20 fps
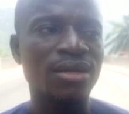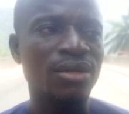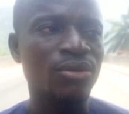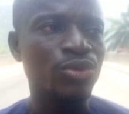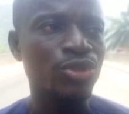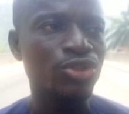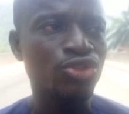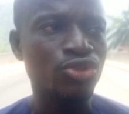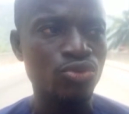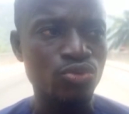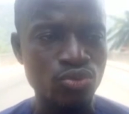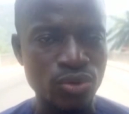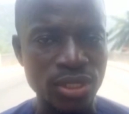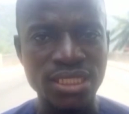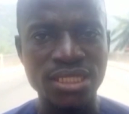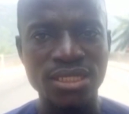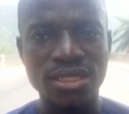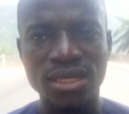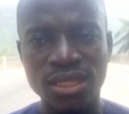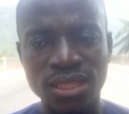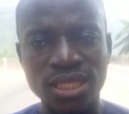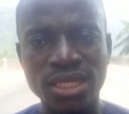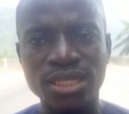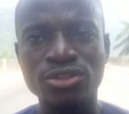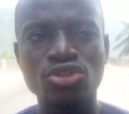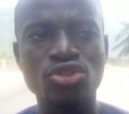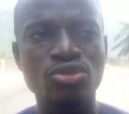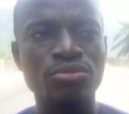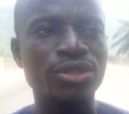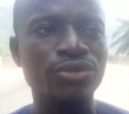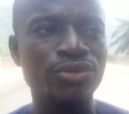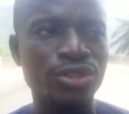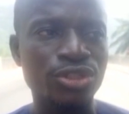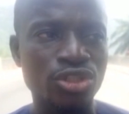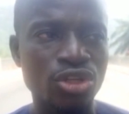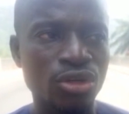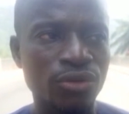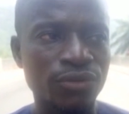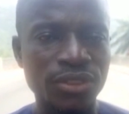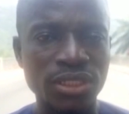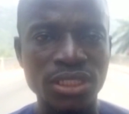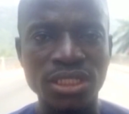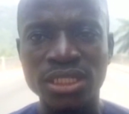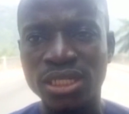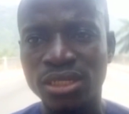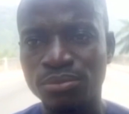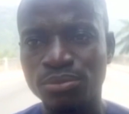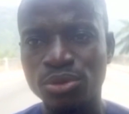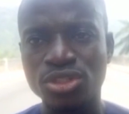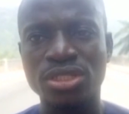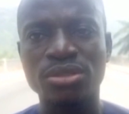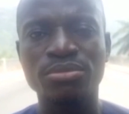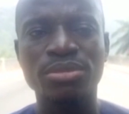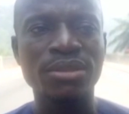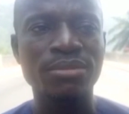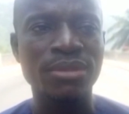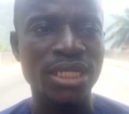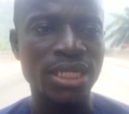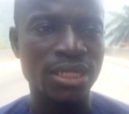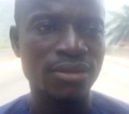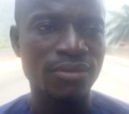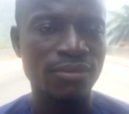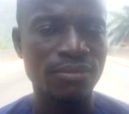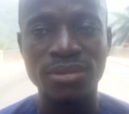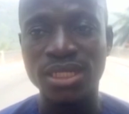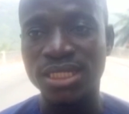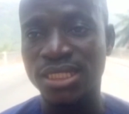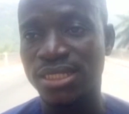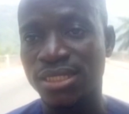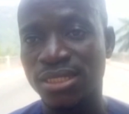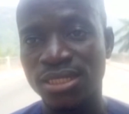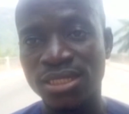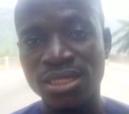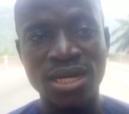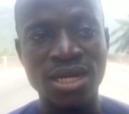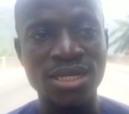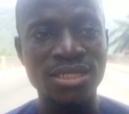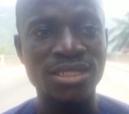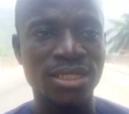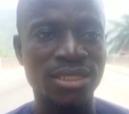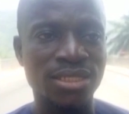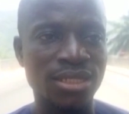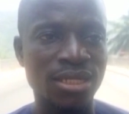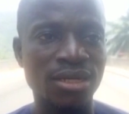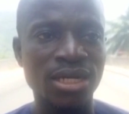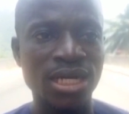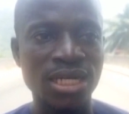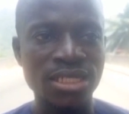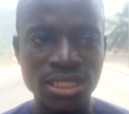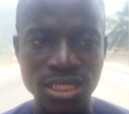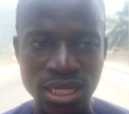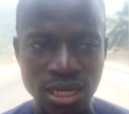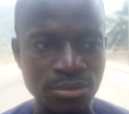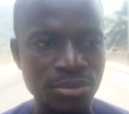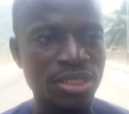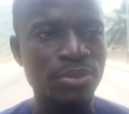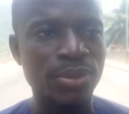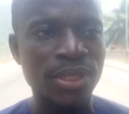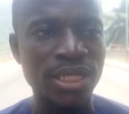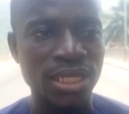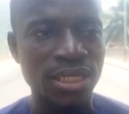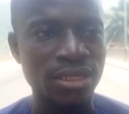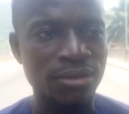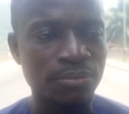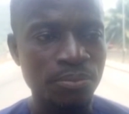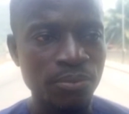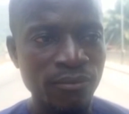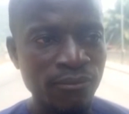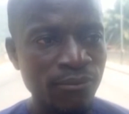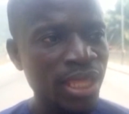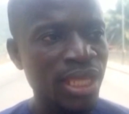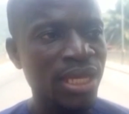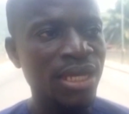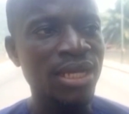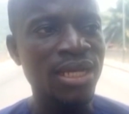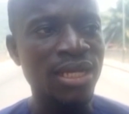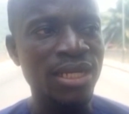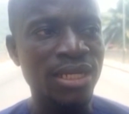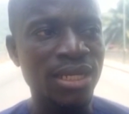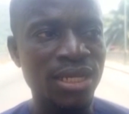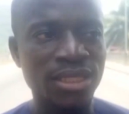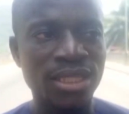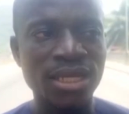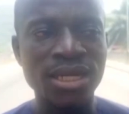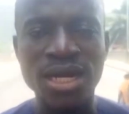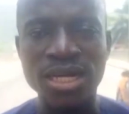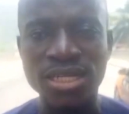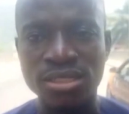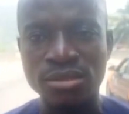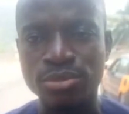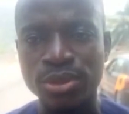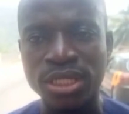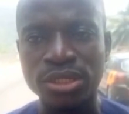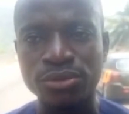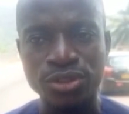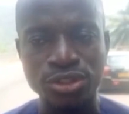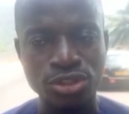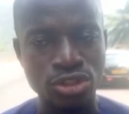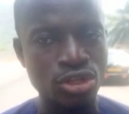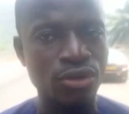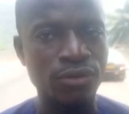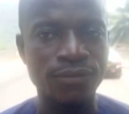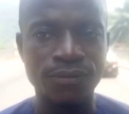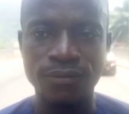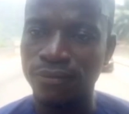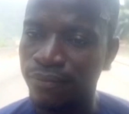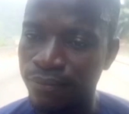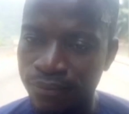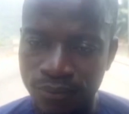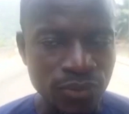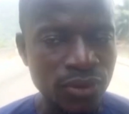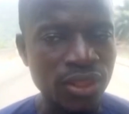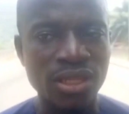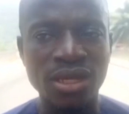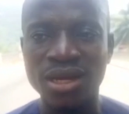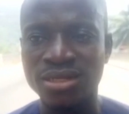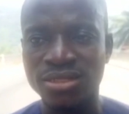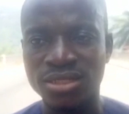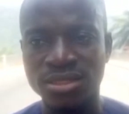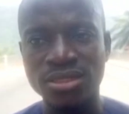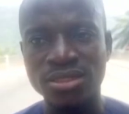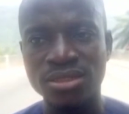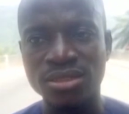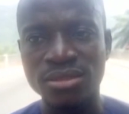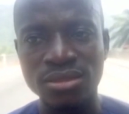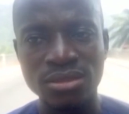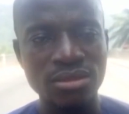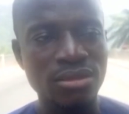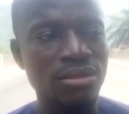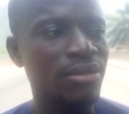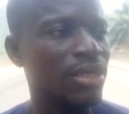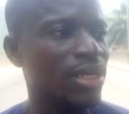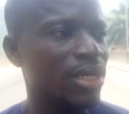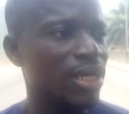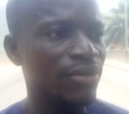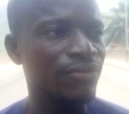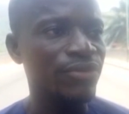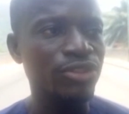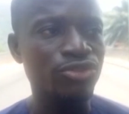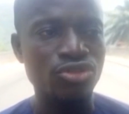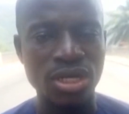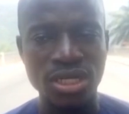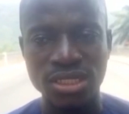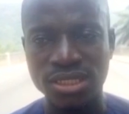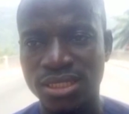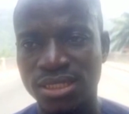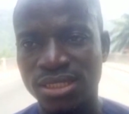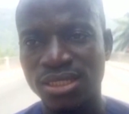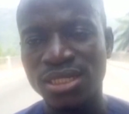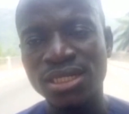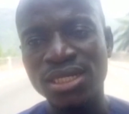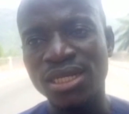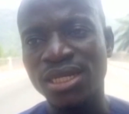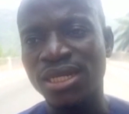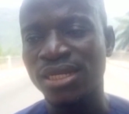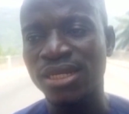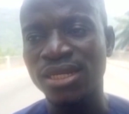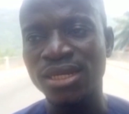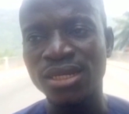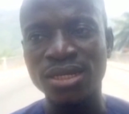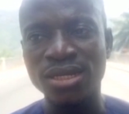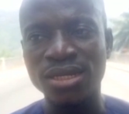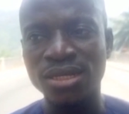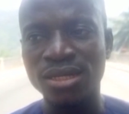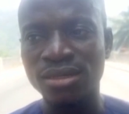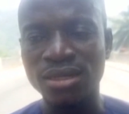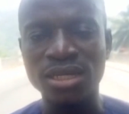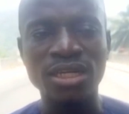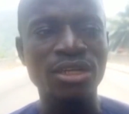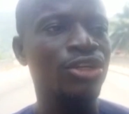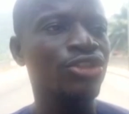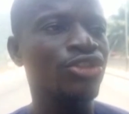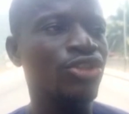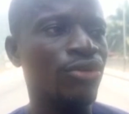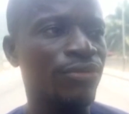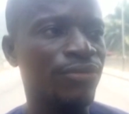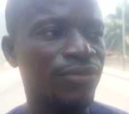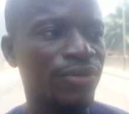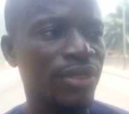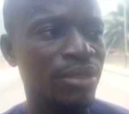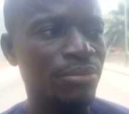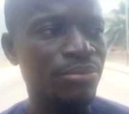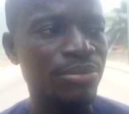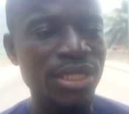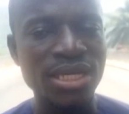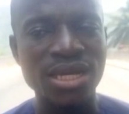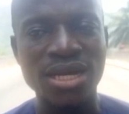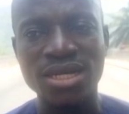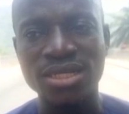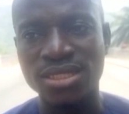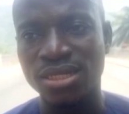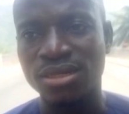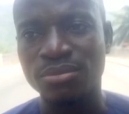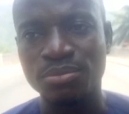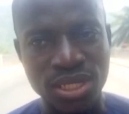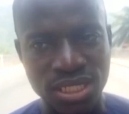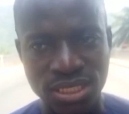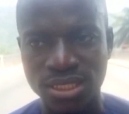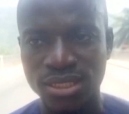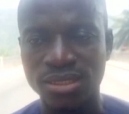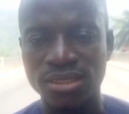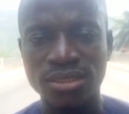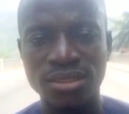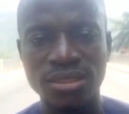we should wait, things should be resolved in a possible manner. But as at now, as I'm speaking, nothing has been resolved. There are still heavy trucks, and then a lot of big cars are passing.